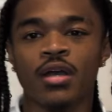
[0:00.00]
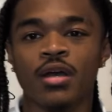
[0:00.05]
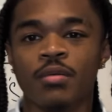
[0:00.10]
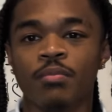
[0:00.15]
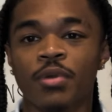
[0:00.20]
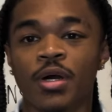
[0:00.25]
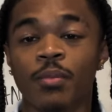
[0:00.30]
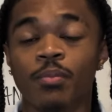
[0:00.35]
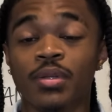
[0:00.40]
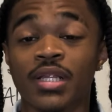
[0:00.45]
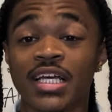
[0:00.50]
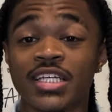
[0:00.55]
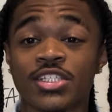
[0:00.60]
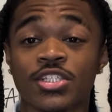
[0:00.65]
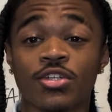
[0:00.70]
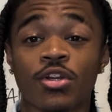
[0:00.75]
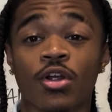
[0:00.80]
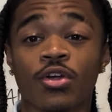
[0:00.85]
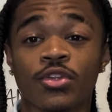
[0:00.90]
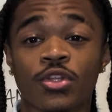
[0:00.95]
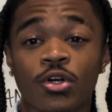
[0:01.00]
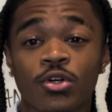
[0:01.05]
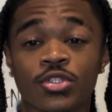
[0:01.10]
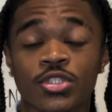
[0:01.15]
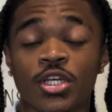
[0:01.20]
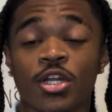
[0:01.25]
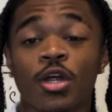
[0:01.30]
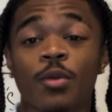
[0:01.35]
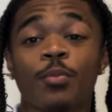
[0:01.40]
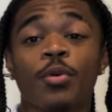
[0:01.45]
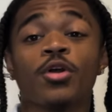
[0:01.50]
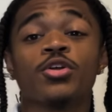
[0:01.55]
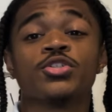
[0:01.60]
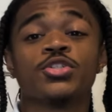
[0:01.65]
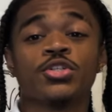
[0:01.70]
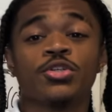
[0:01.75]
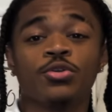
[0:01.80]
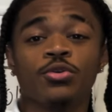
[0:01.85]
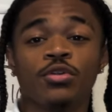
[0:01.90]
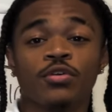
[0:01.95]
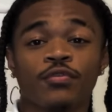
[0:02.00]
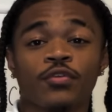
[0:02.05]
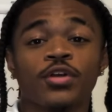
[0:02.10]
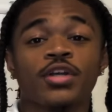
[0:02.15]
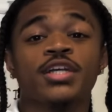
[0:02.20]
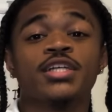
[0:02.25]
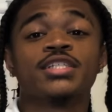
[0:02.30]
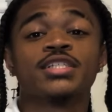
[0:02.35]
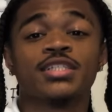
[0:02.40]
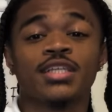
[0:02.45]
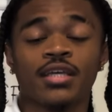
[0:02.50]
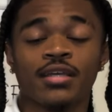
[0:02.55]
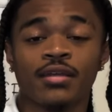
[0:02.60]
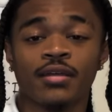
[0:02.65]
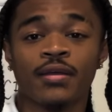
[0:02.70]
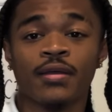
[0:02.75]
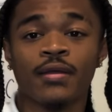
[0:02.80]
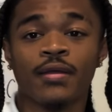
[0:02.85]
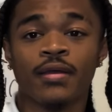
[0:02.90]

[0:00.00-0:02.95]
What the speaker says: But blessed are those that are persecuted for his sake.